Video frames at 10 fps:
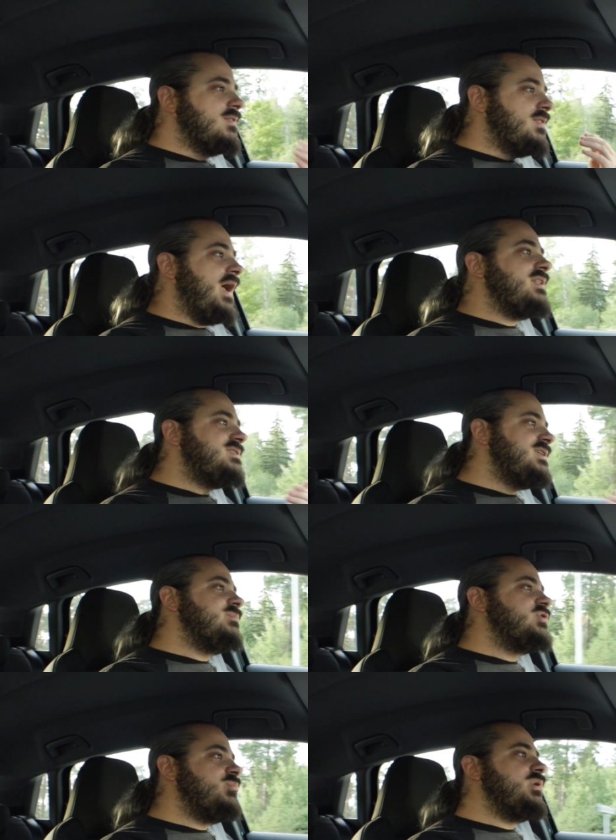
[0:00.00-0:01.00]
that
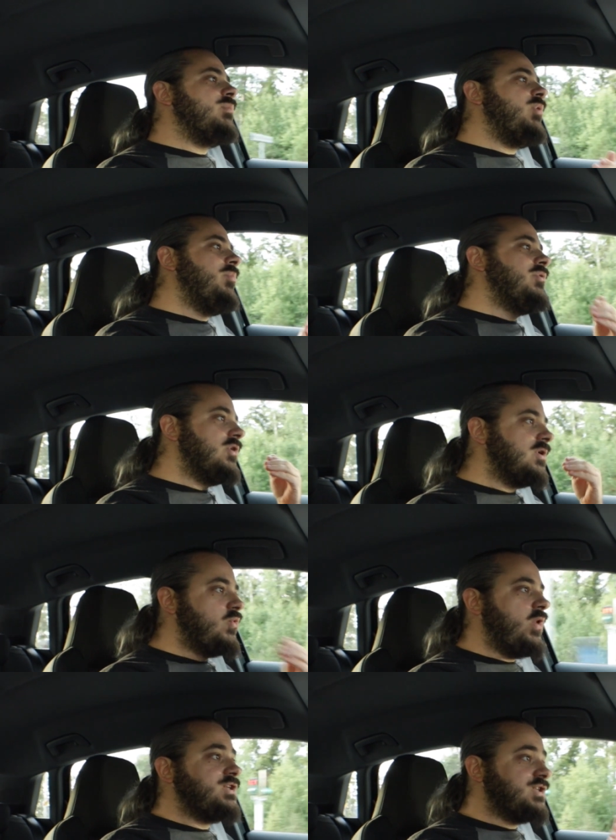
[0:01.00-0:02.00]
seems to be a popular
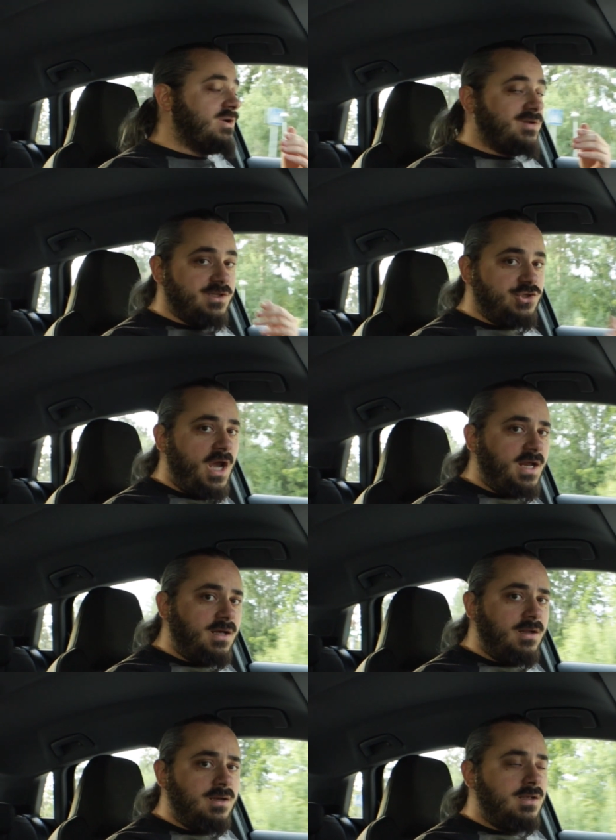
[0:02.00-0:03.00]
question on the
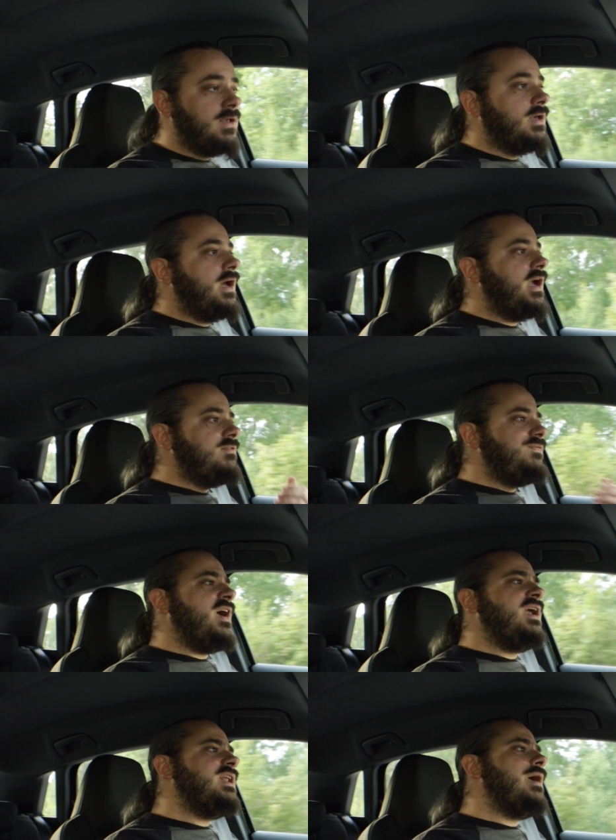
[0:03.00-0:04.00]
channel. And
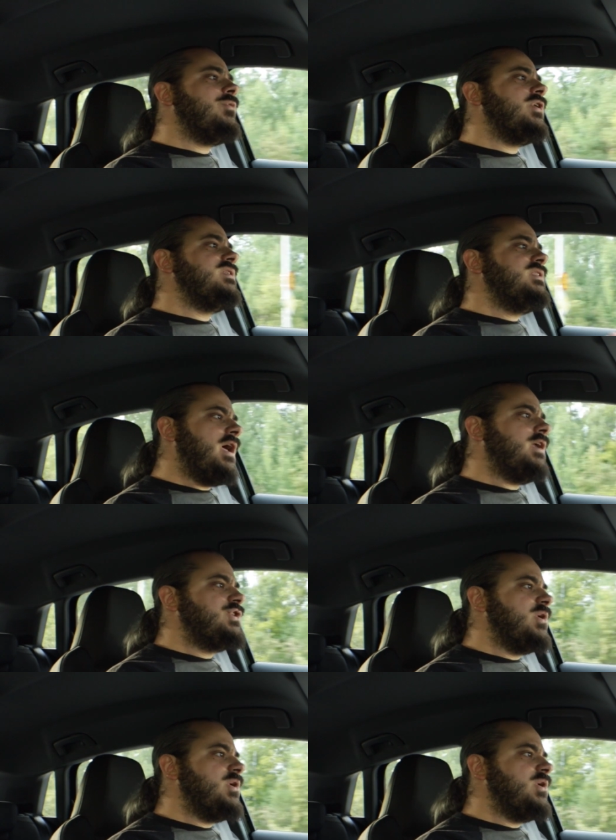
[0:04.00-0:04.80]
finally, I'm going to touch